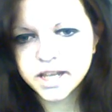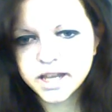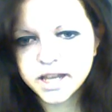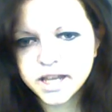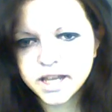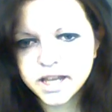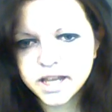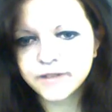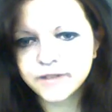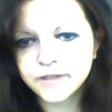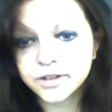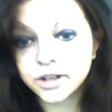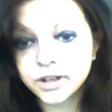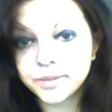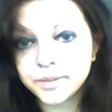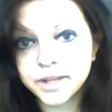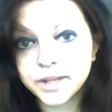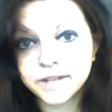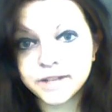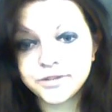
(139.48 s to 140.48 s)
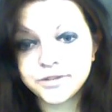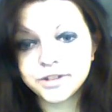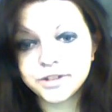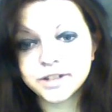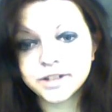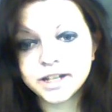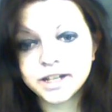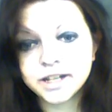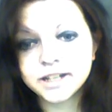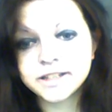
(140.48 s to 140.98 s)
have got a lot planned for you
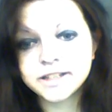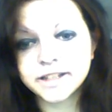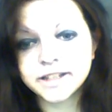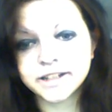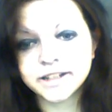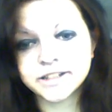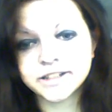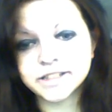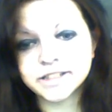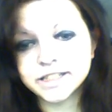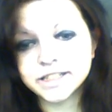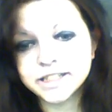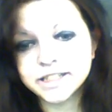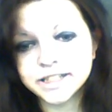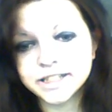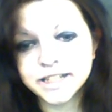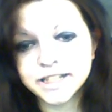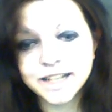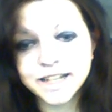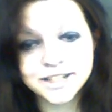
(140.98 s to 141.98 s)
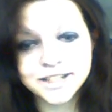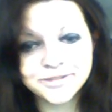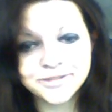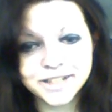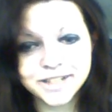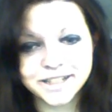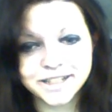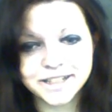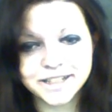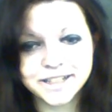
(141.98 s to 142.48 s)
guys, actually. In the next
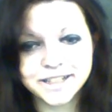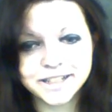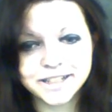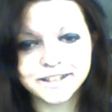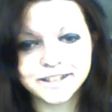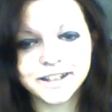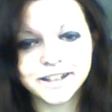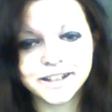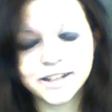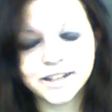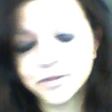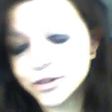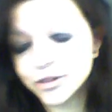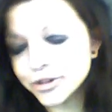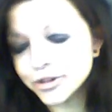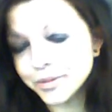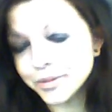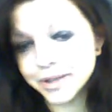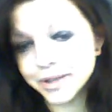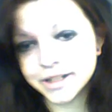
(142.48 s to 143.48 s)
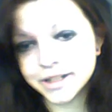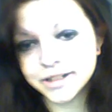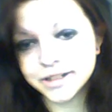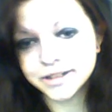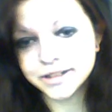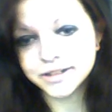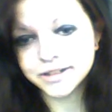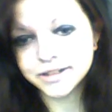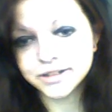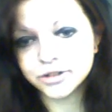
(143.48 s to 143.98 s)
week, right, I'm hoping.
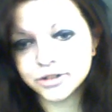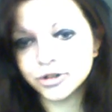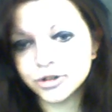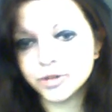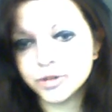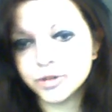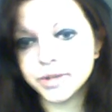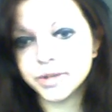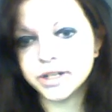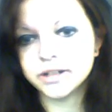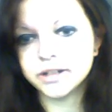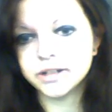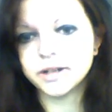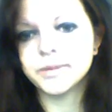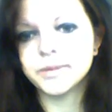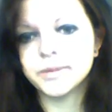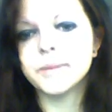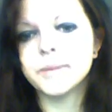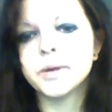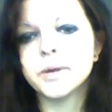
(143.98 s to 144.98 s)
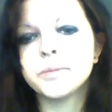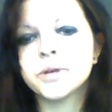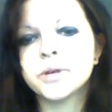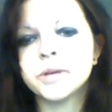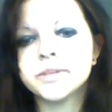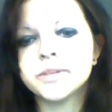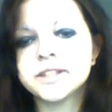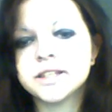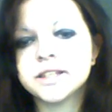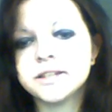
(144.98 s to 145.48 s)
I'm not
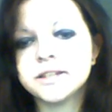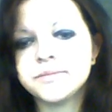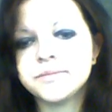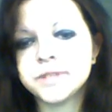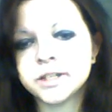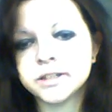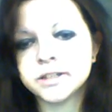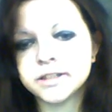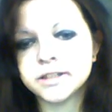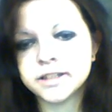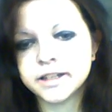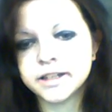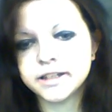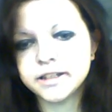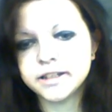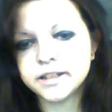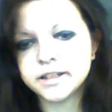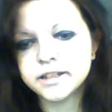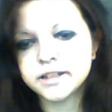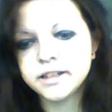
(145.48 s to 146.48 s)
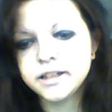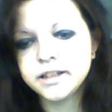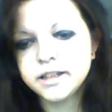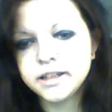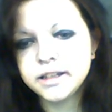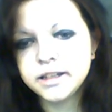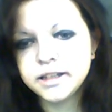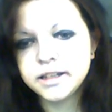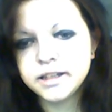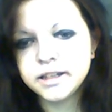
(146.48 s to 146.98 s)
promising because,
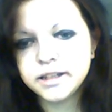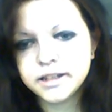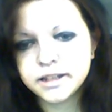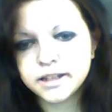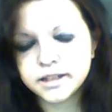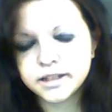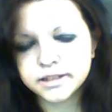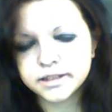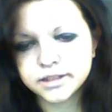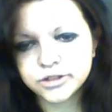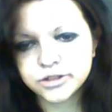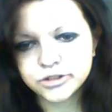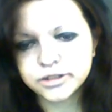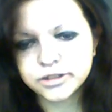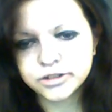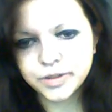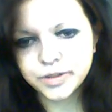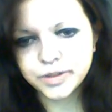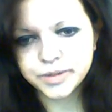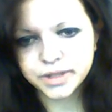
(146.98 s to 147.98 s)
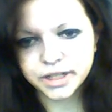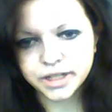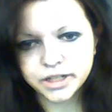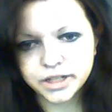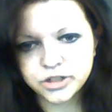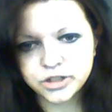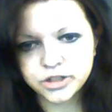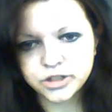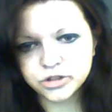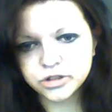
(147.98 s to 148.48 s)
I don't know if I'll be able to get
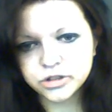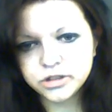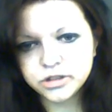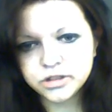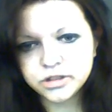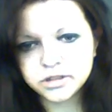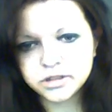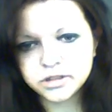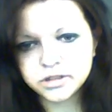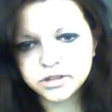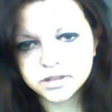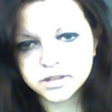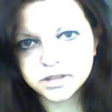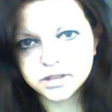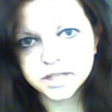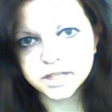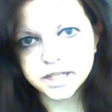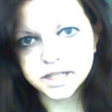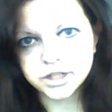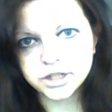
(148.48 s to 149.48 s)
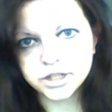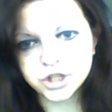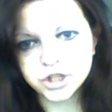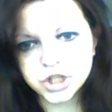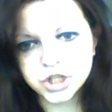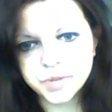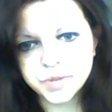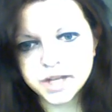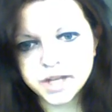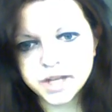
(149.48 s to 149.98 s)
it done. It just
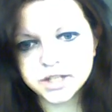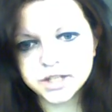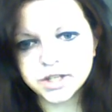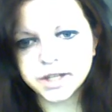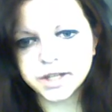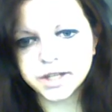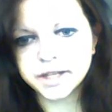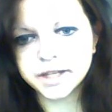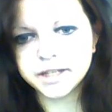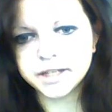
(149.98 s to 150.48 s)
depends on